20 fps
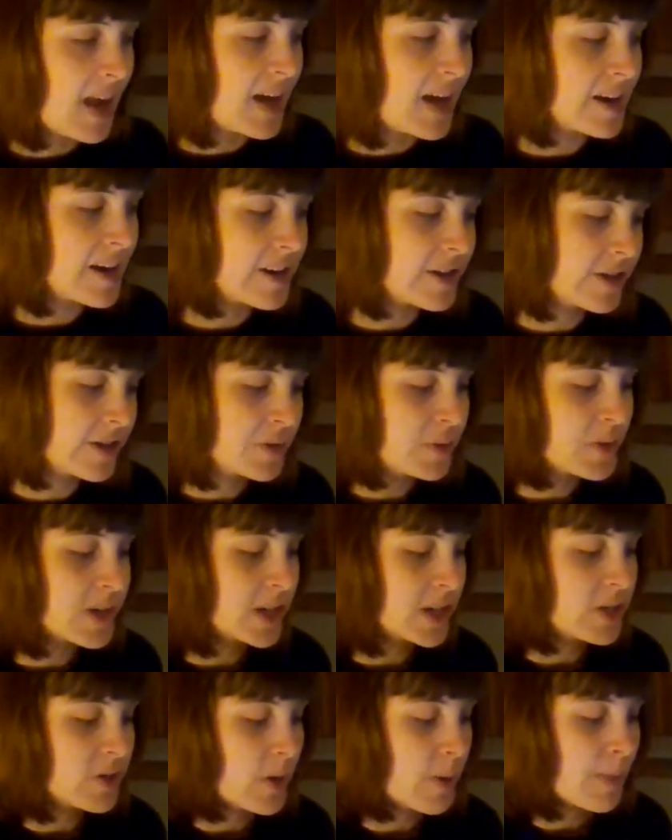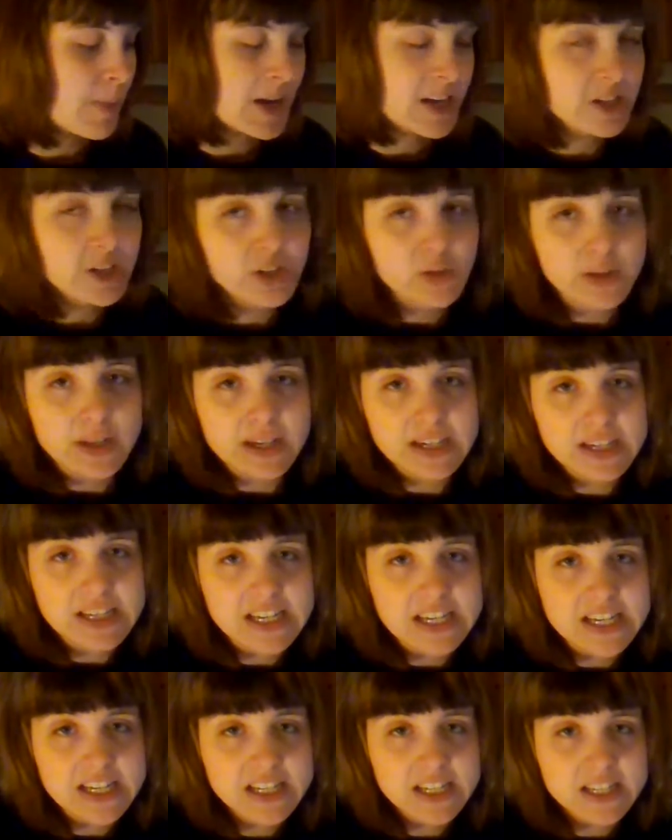And I also wanted to remind you that
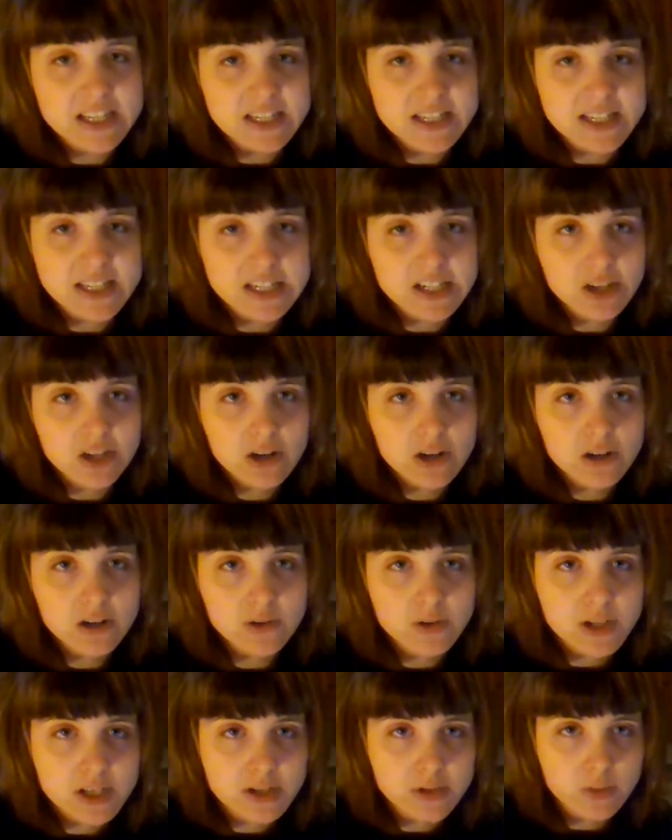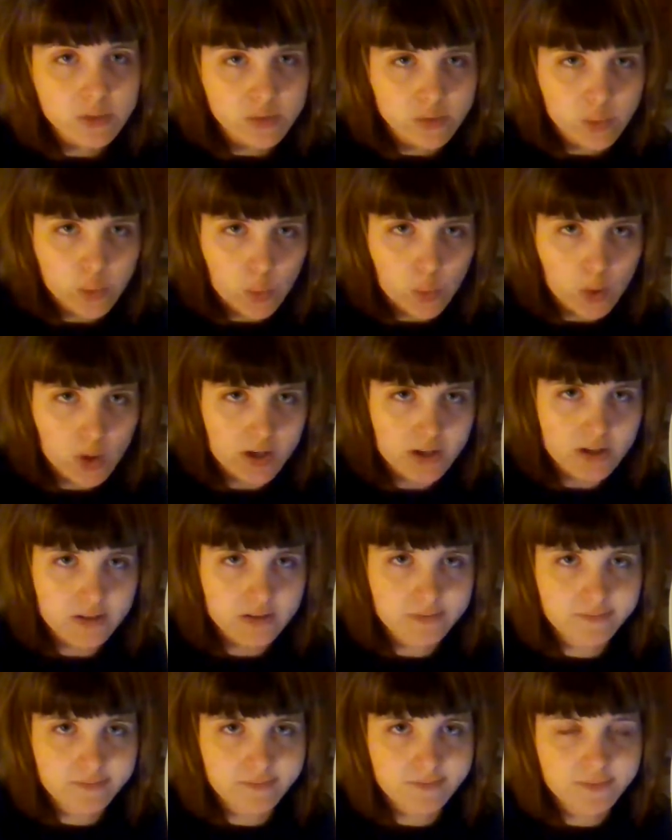e to the 0 equals 1
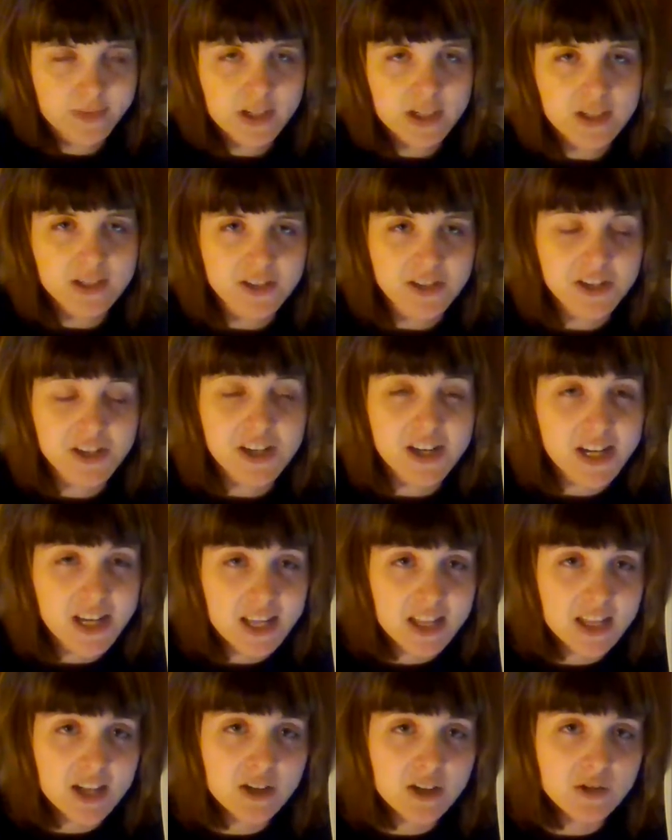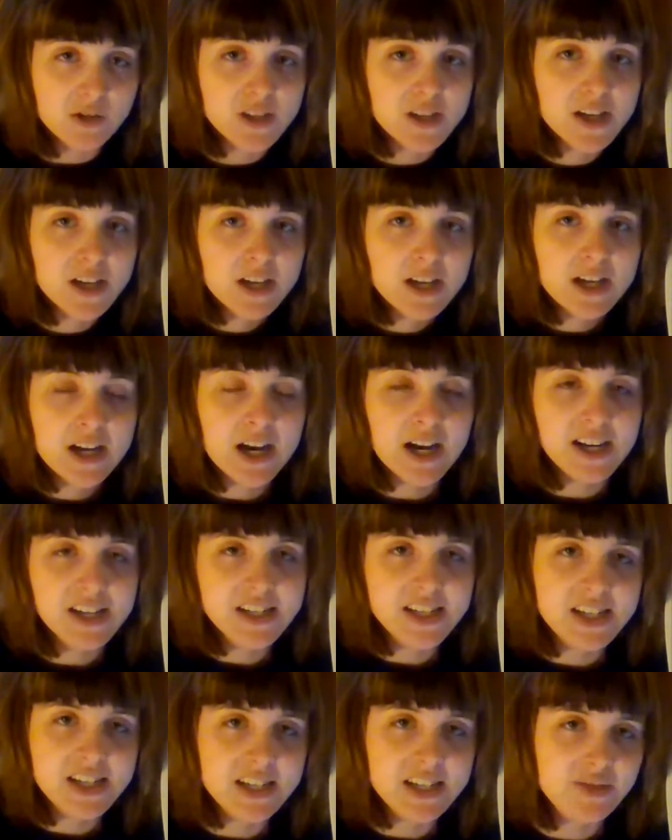because you're going to need those
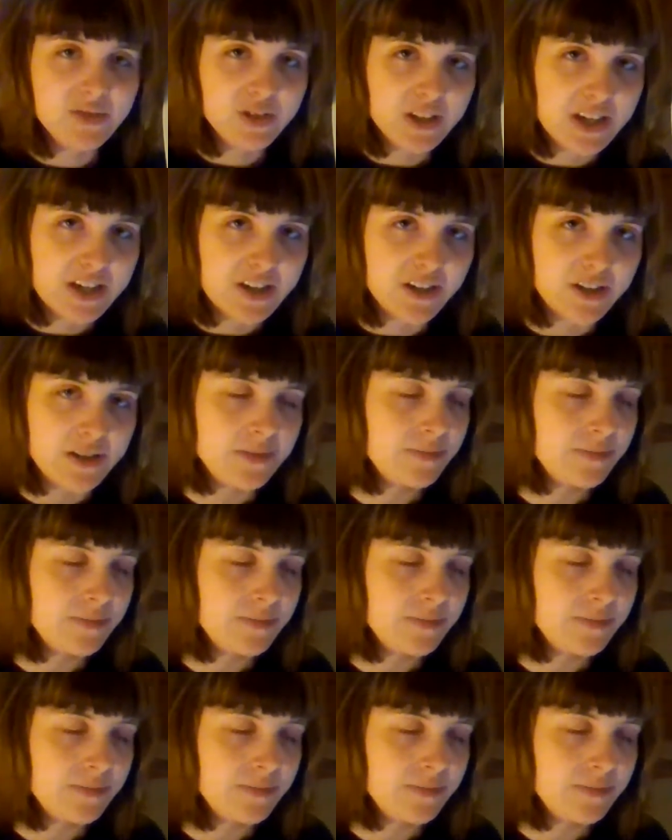ideas for later.